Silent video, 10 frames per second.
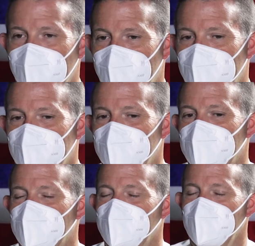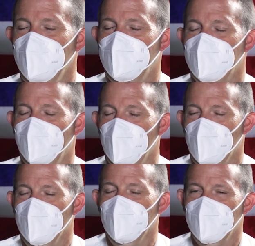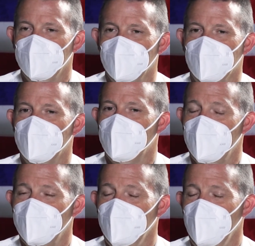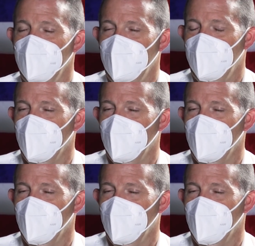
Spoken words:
as each and every one of us are adjusting,